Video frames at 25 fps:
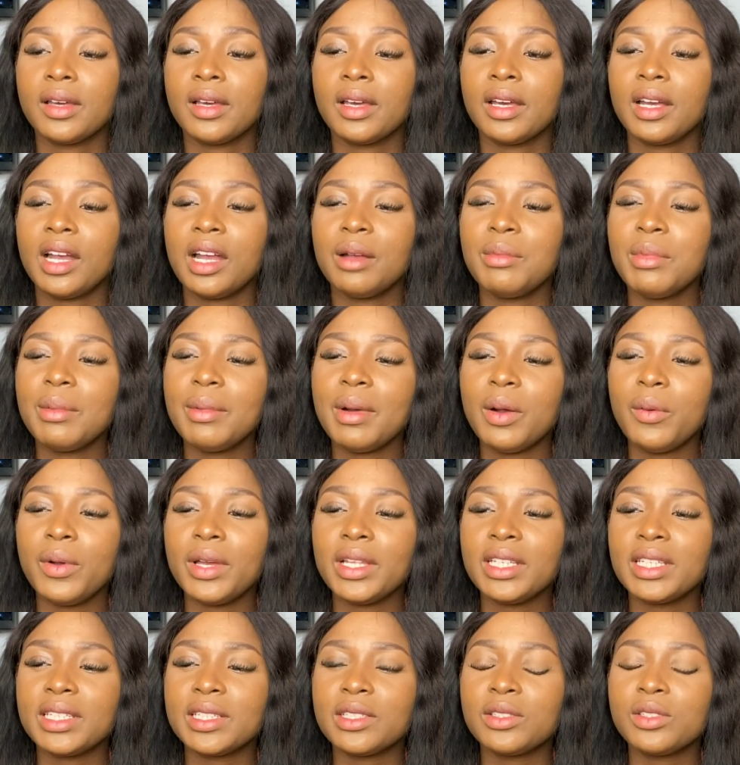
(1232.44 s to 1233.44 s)
I remember when
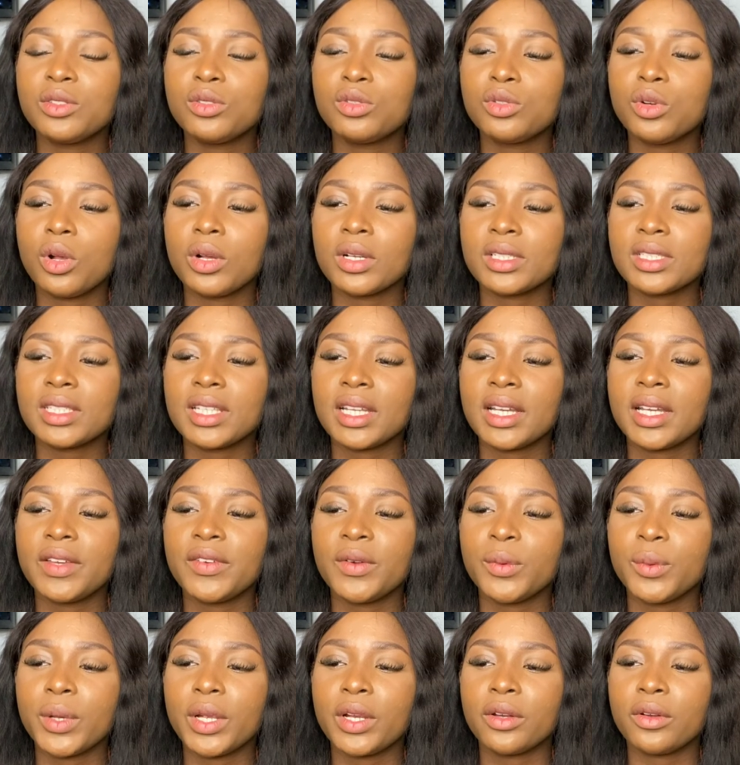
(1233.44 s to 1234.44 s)
the drugs started
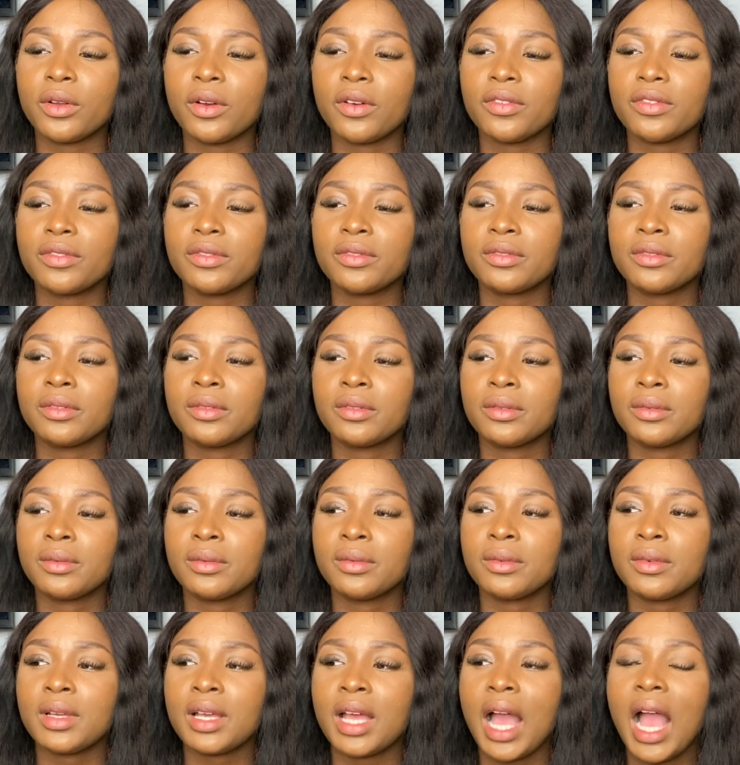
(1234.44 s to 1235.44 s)
wearing off,
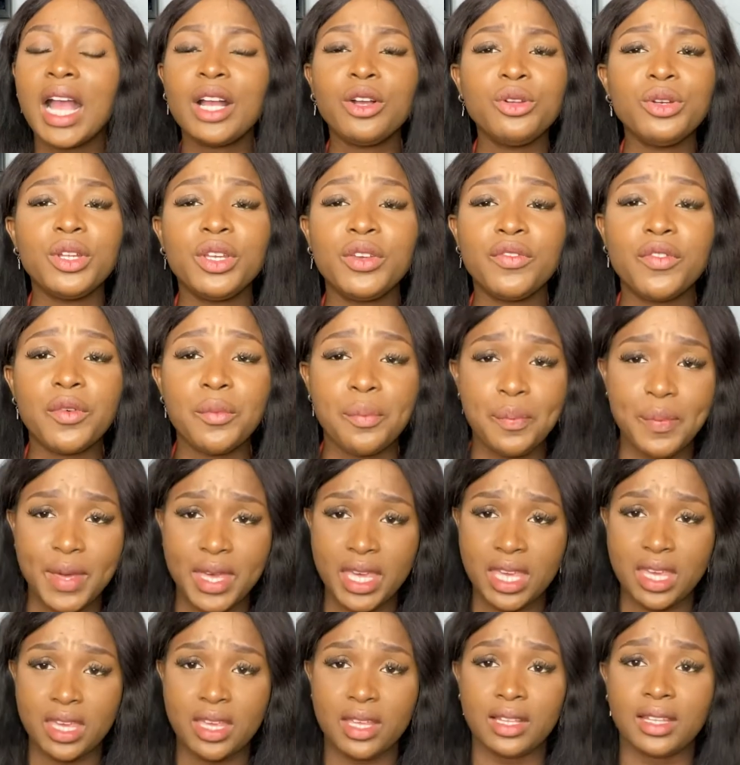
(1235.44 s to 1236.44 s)
I couldn't even
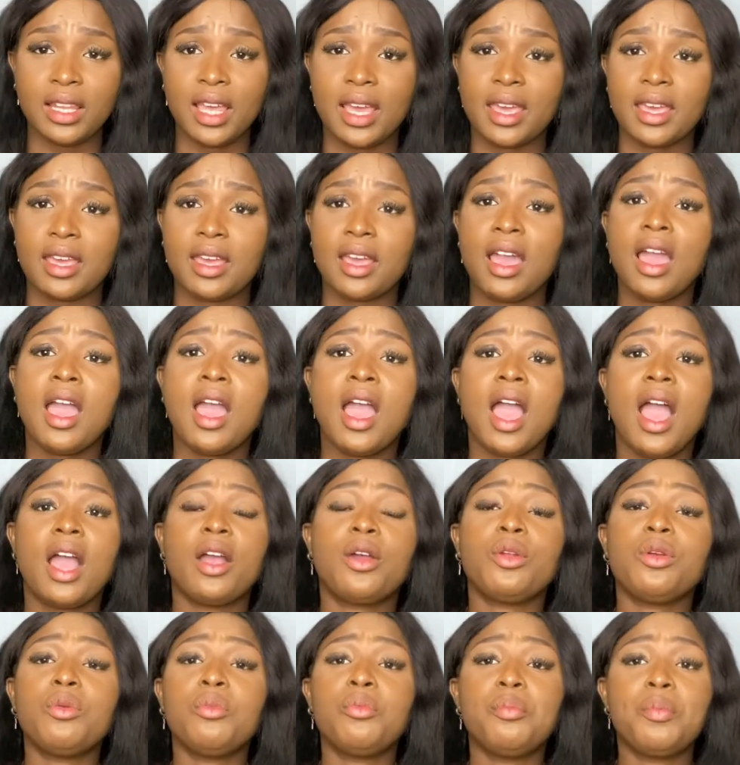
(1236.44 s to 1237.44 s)
pee. Like, I
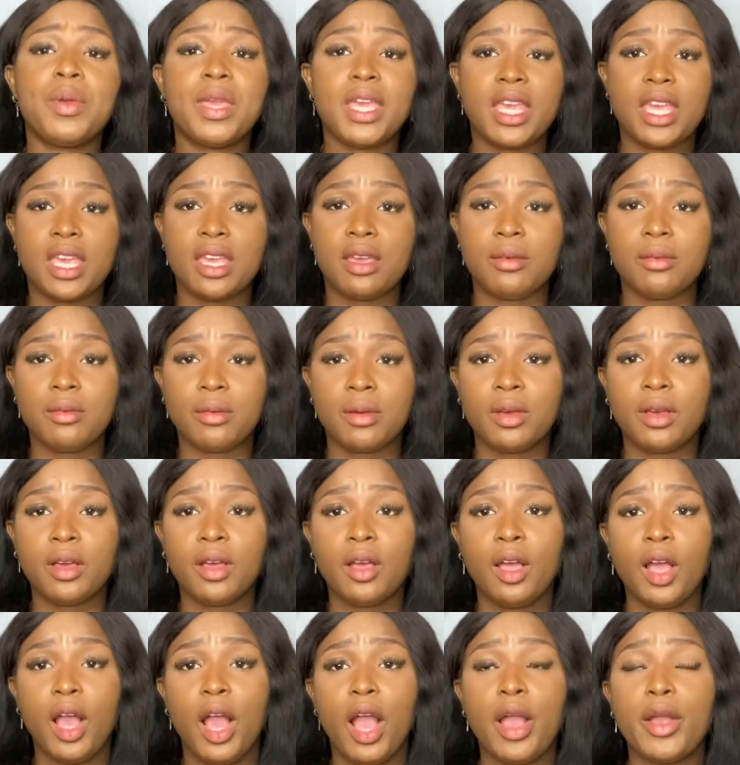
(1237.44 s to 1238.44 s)
couldn't pee.
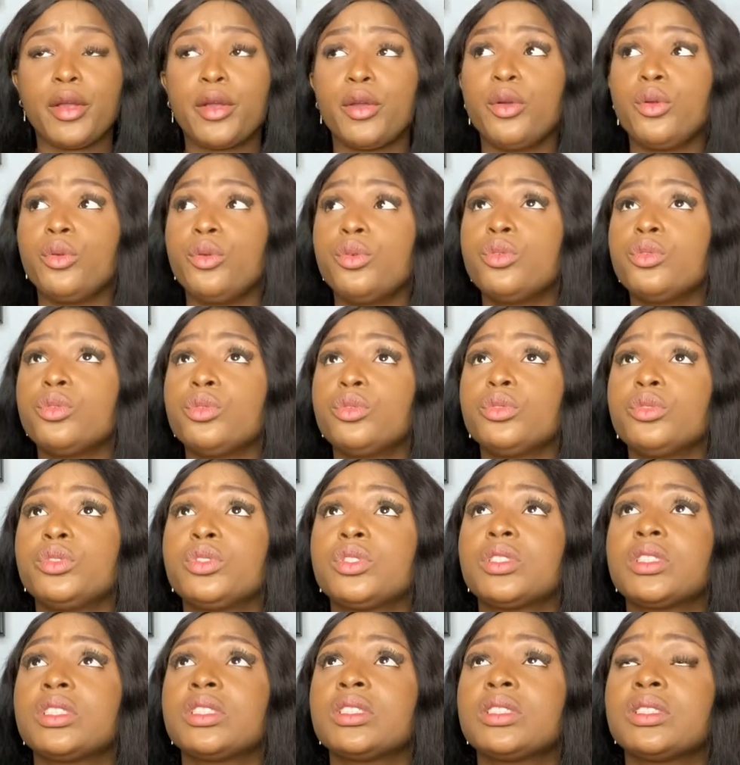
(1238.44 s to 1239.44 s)
I
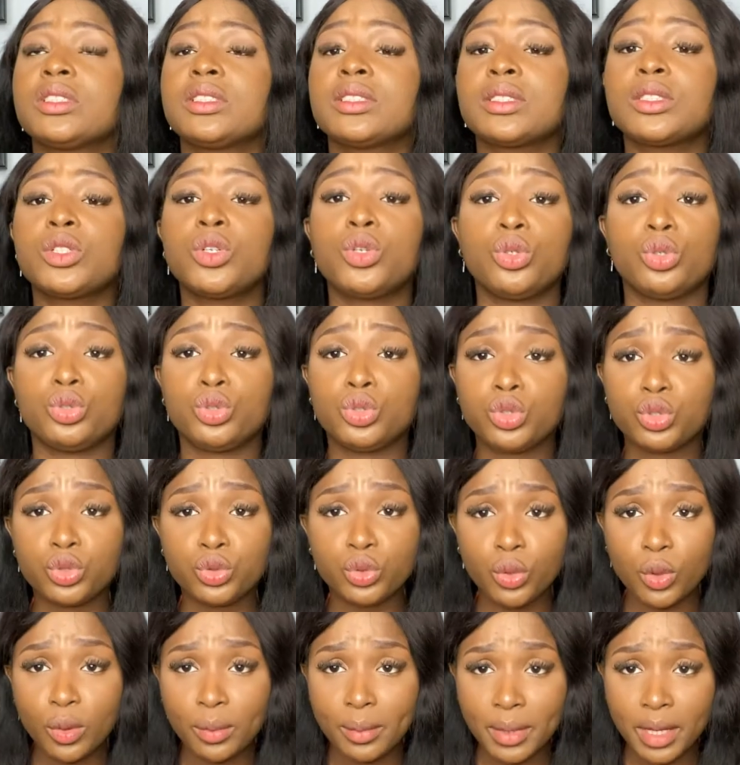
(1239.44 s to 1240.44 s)
couldn't
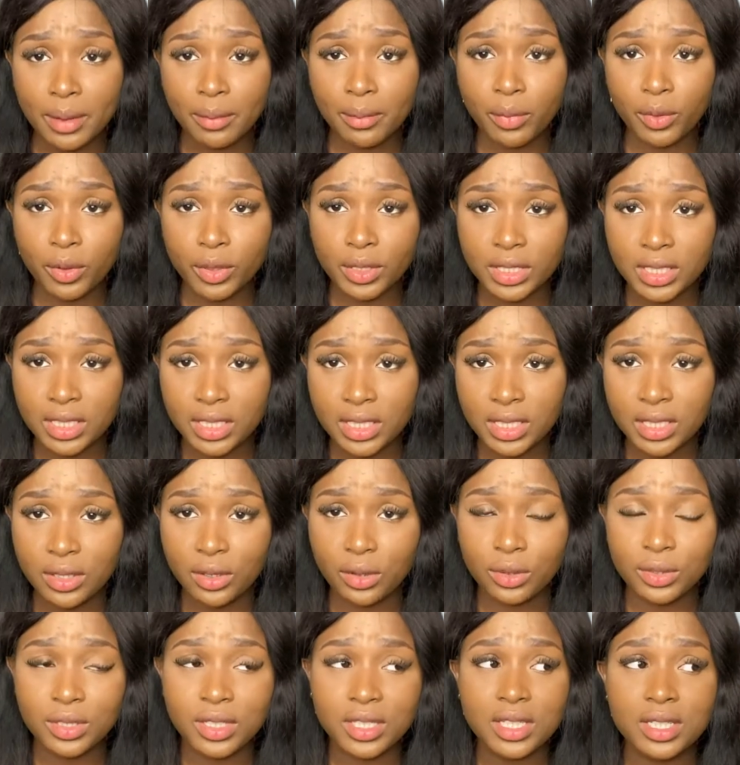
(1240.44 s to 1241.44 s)
control my body
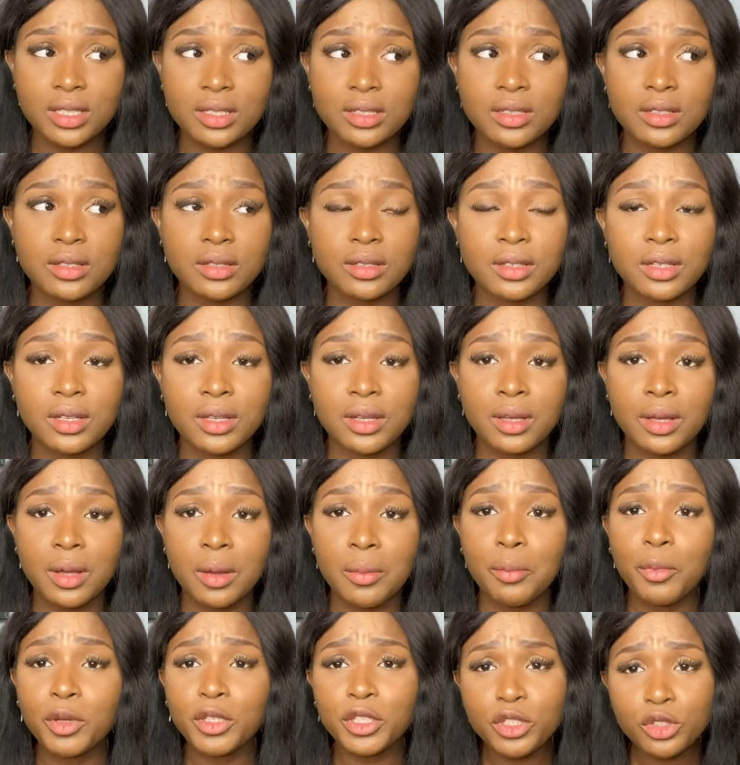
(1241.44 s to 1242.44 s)
until,
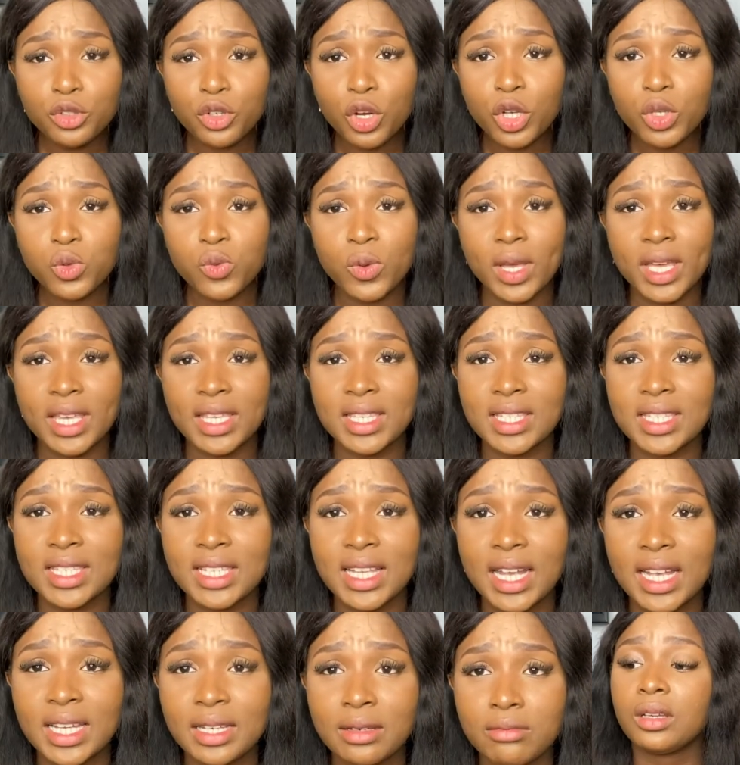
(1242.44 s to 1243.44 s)
but the drugs were
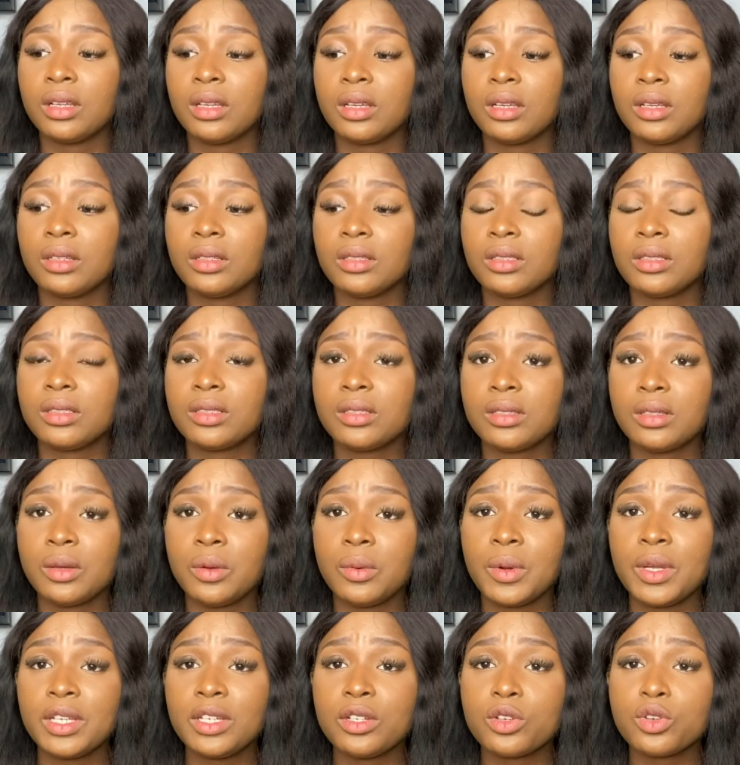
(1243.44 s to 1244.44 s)
inside me. So
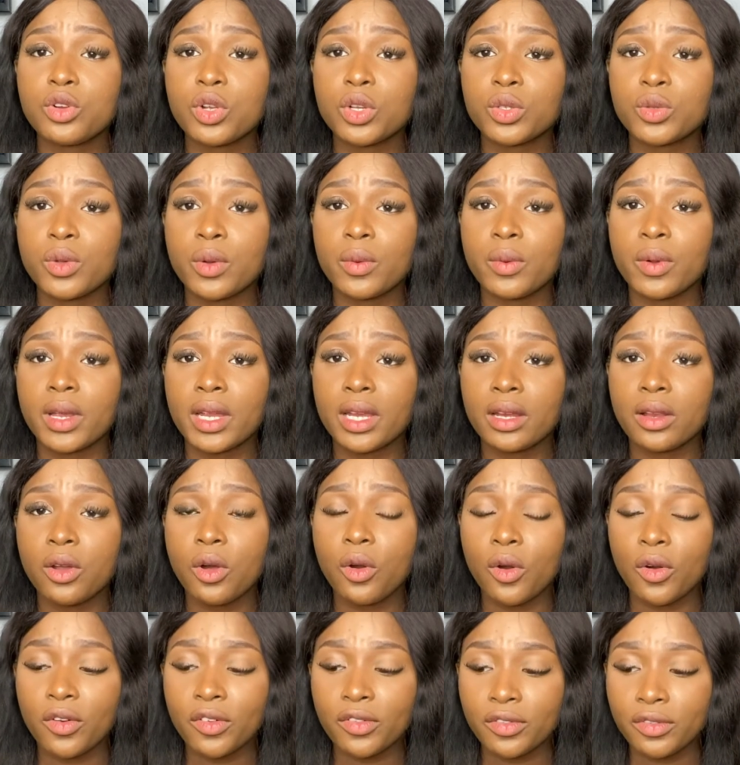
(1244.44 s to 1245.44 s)
when the drugs were wearing
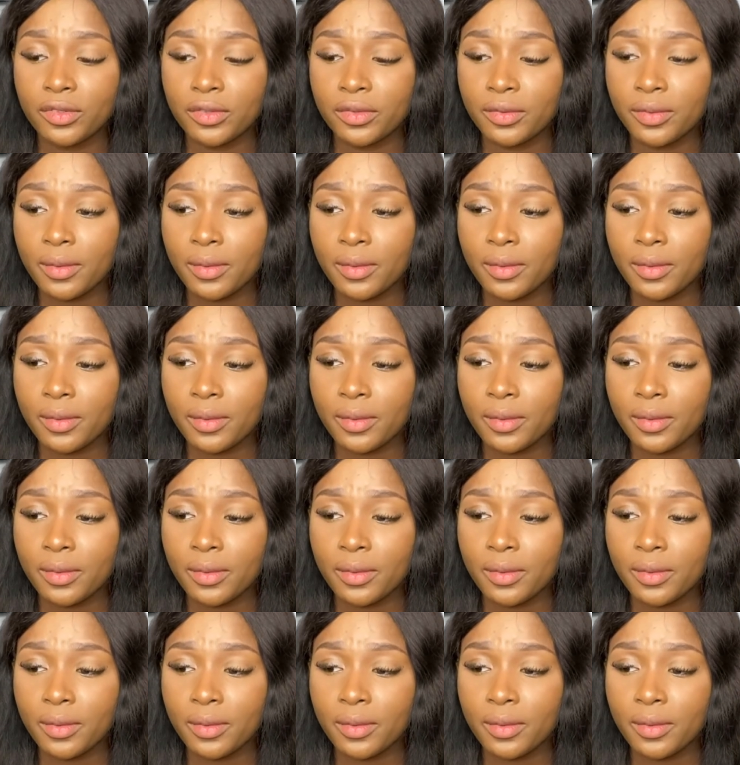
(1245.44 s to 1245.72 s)
off,